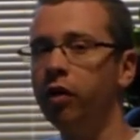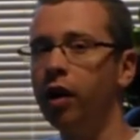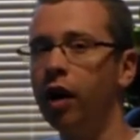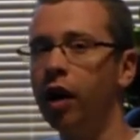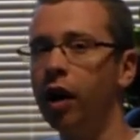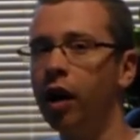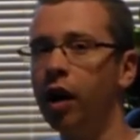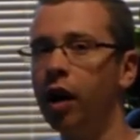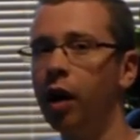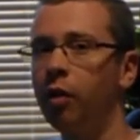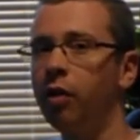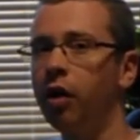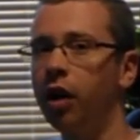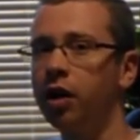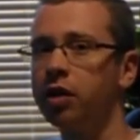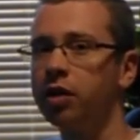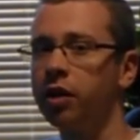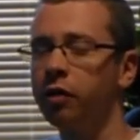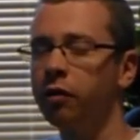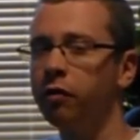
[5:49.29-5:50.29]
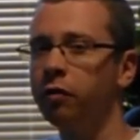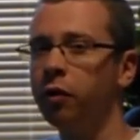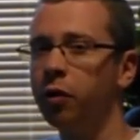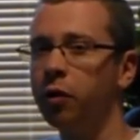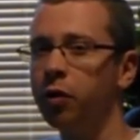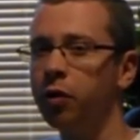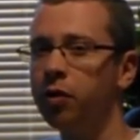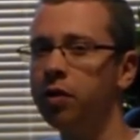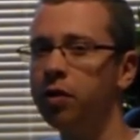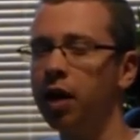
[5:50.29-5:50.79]
I'm not actually a
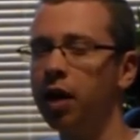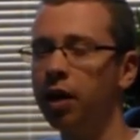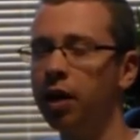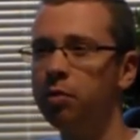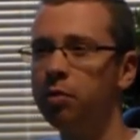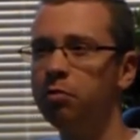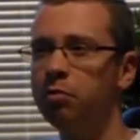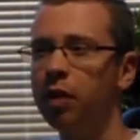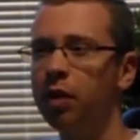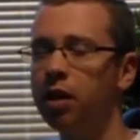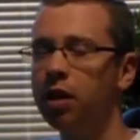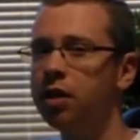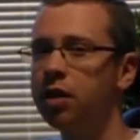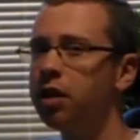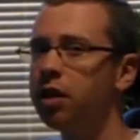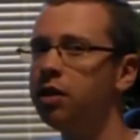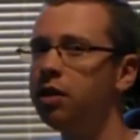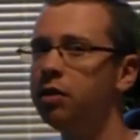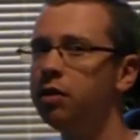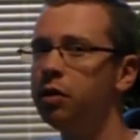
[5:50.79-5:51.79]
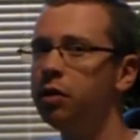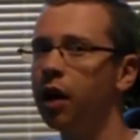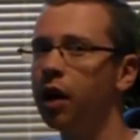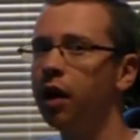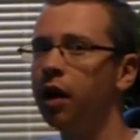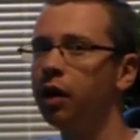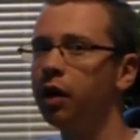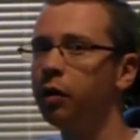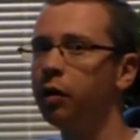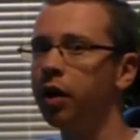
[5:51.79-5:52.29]
full-time indie
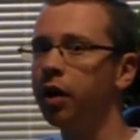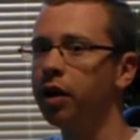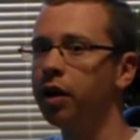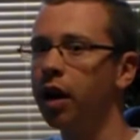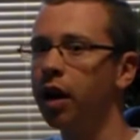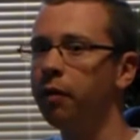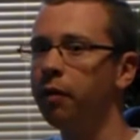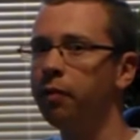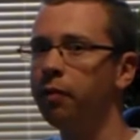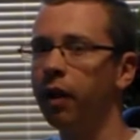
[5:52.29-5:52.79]
quite yet.